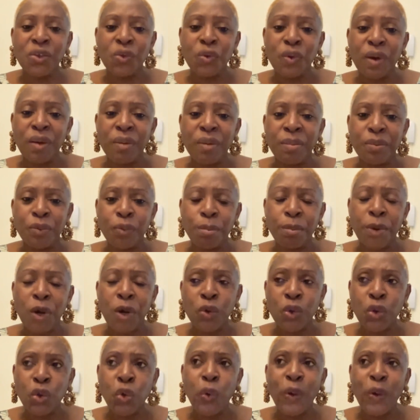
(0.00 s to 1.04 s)
to
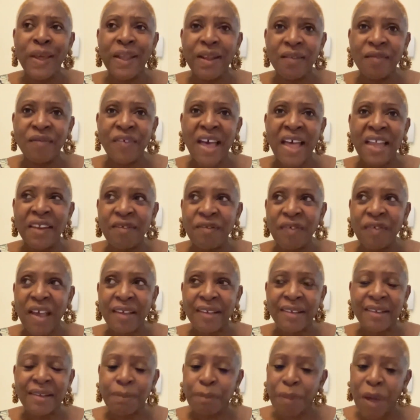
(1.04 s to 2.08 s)
about 12,000
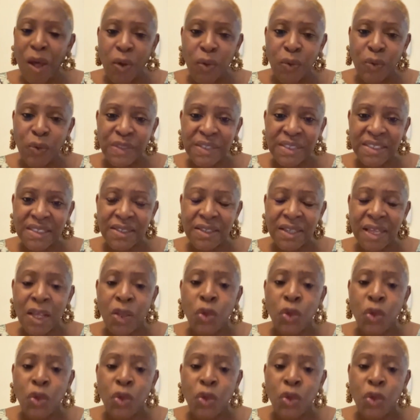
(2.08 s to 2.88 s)
Halifax pounds.